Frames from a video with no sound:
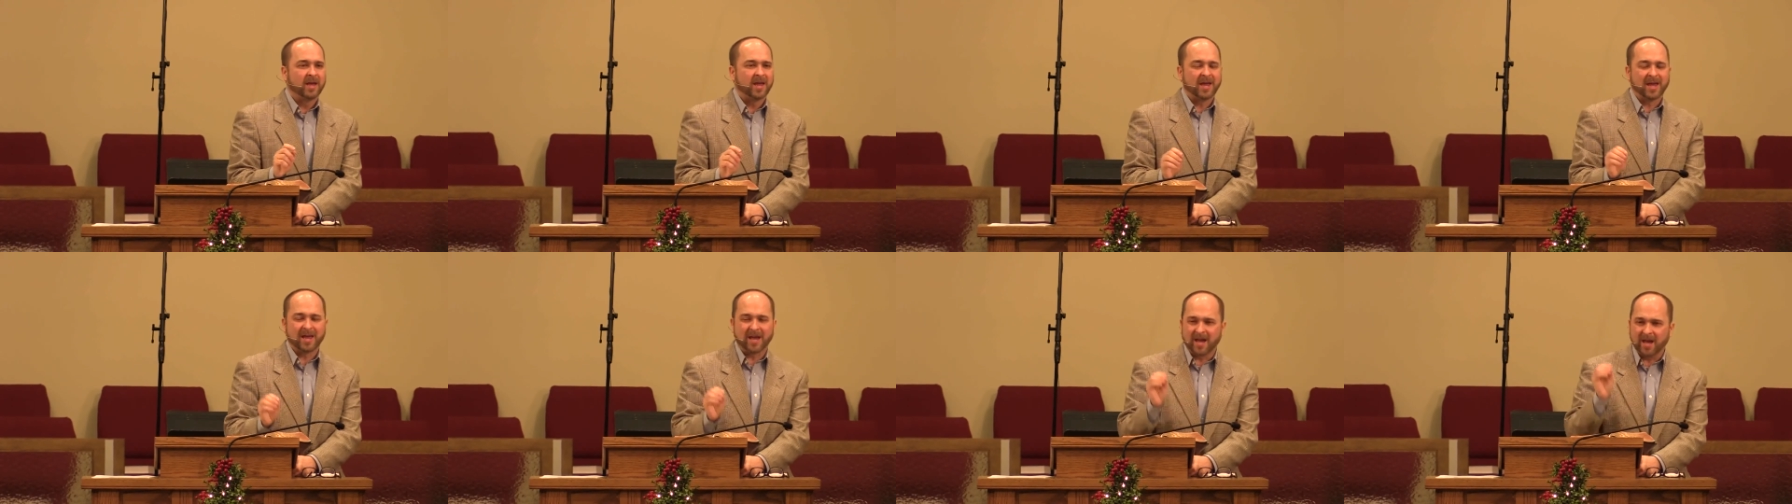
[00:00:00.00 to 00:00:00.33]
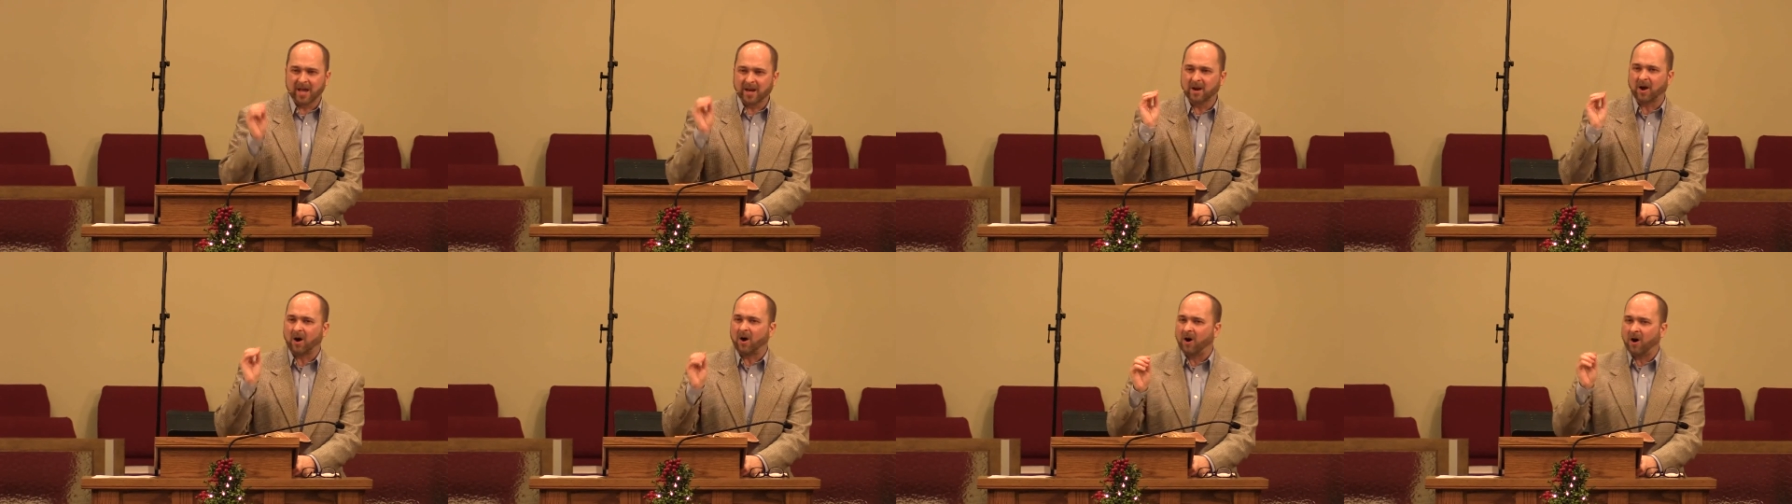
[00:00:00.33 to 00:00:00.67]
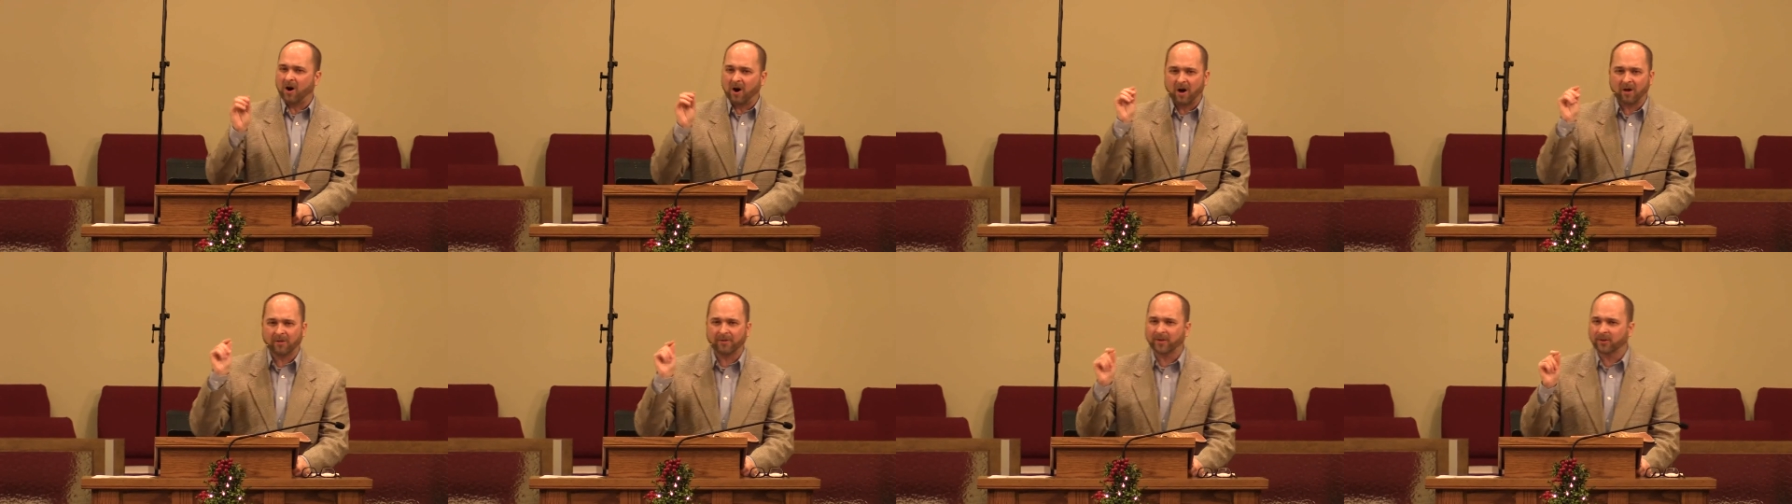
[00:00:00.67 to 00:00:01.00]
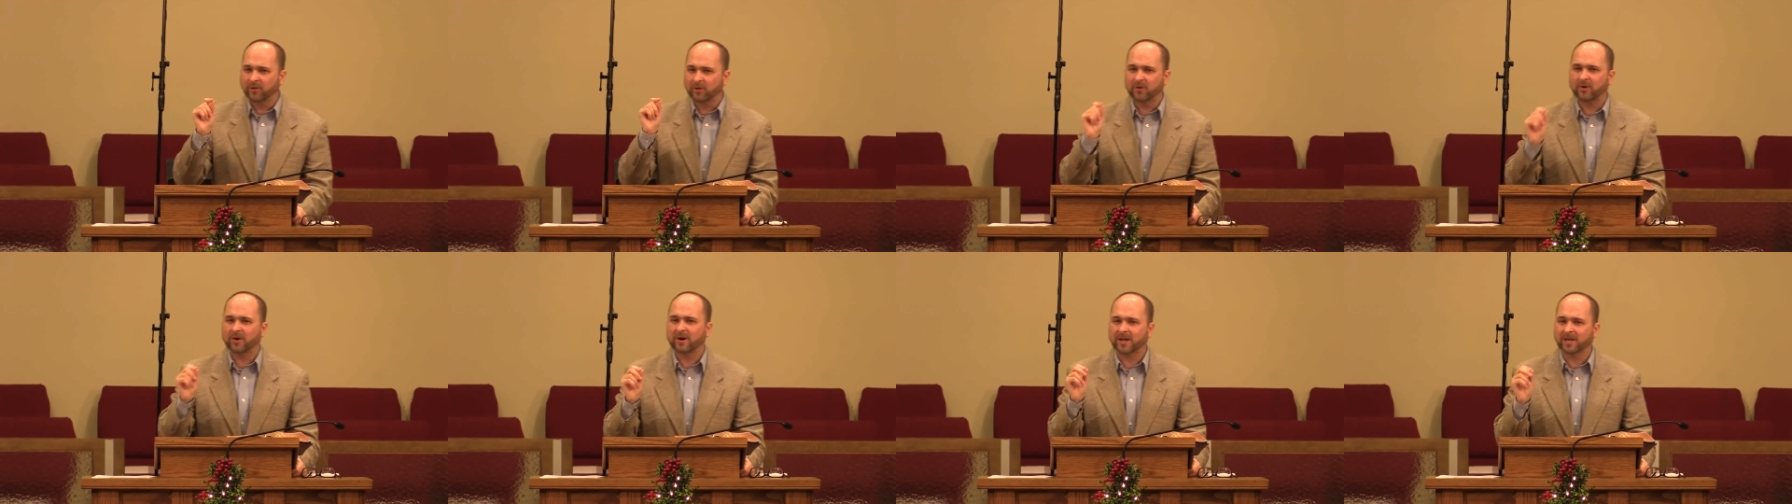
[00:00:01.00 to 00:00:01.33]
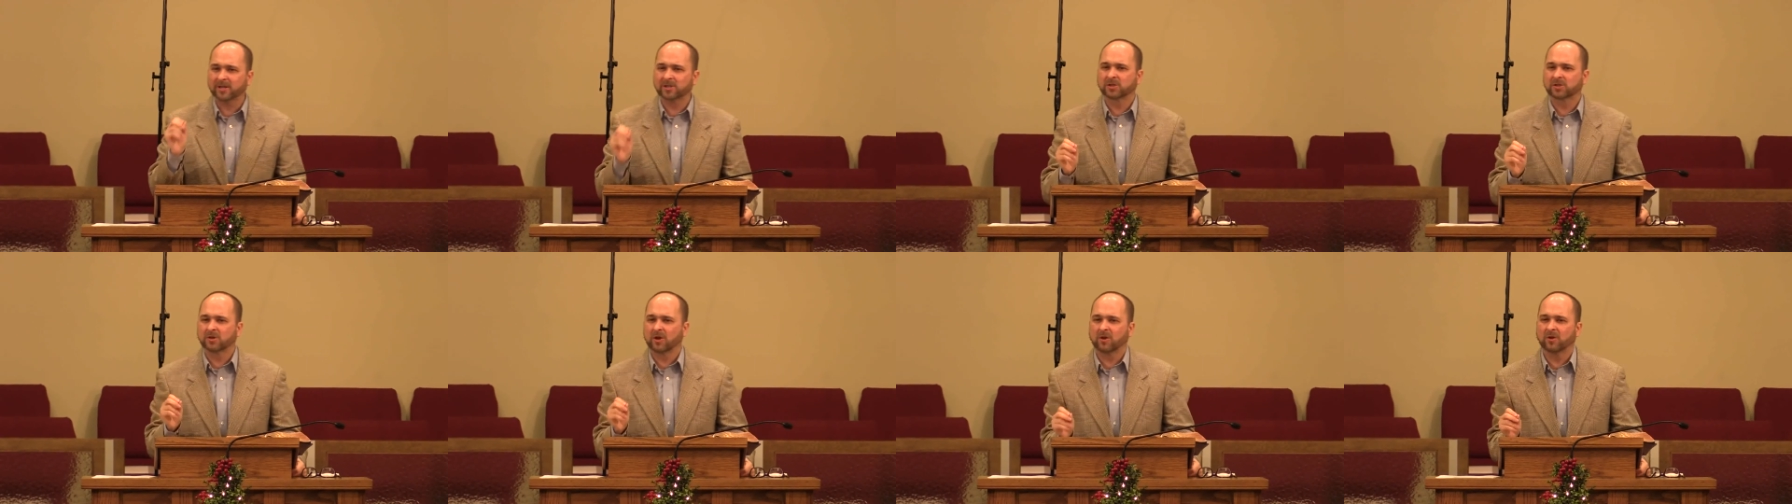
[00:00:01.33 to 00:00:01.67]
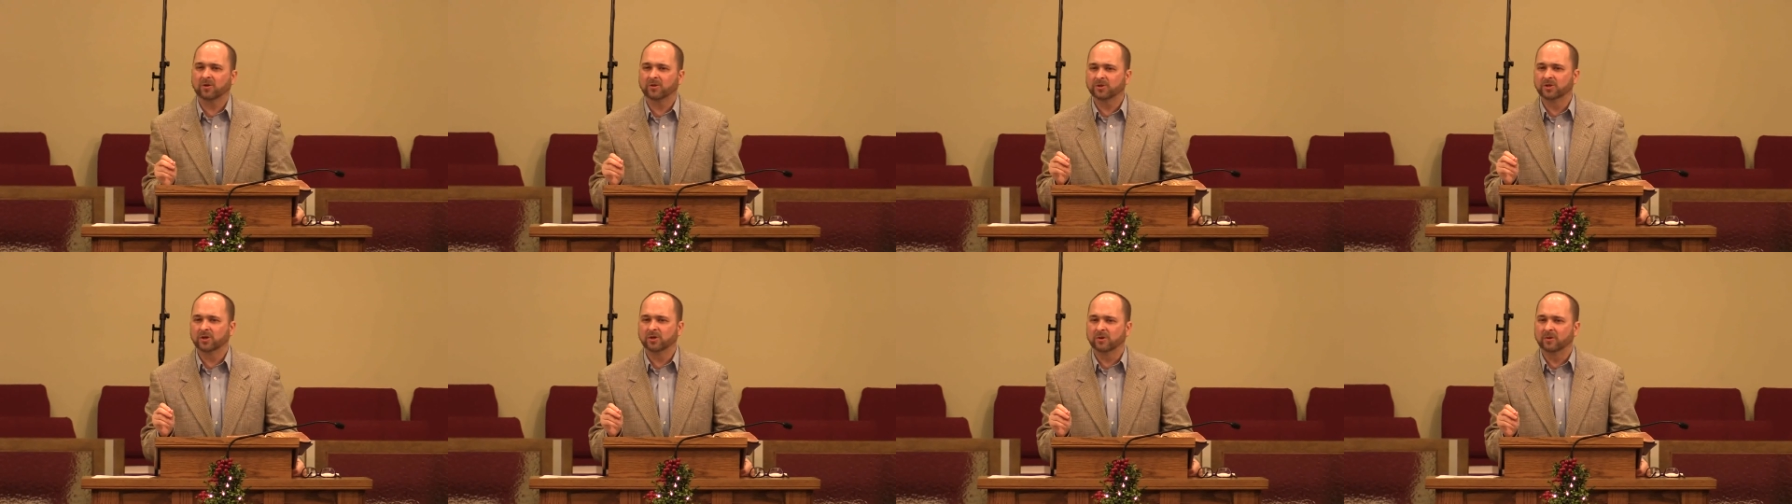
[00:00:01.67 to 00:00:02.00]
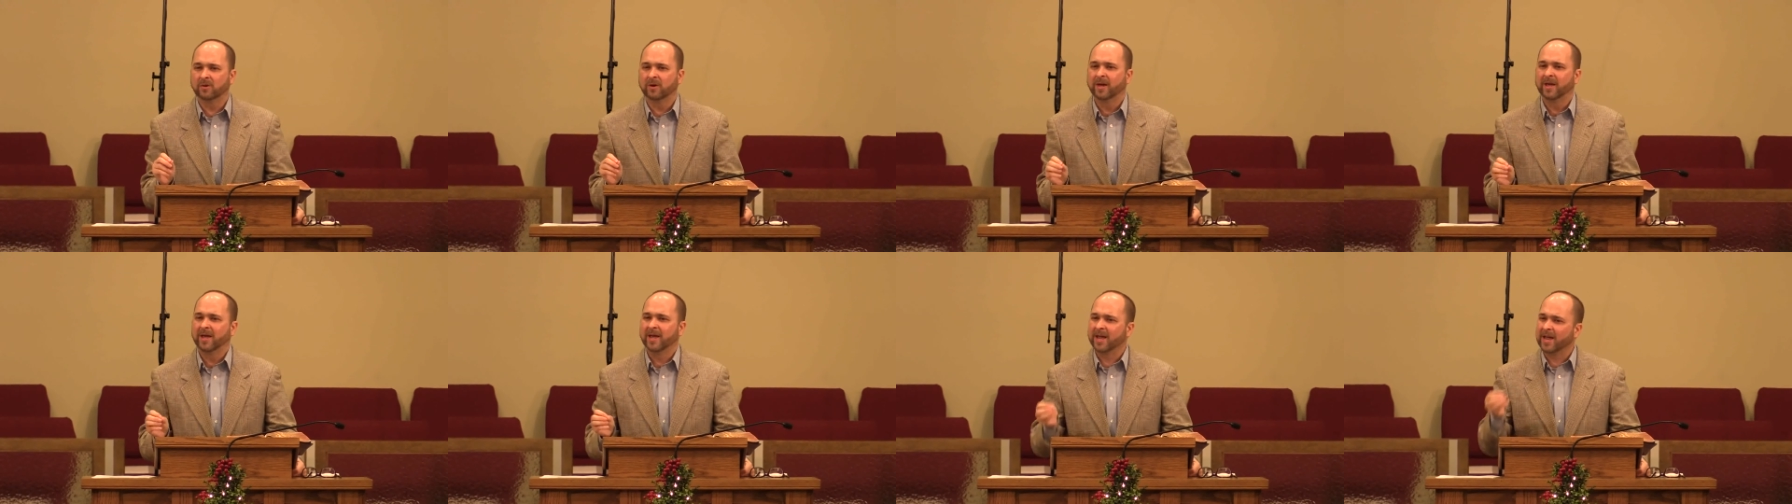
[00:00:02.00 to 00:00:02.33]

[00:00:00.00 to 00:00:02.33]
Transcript: in all the Lord has told you,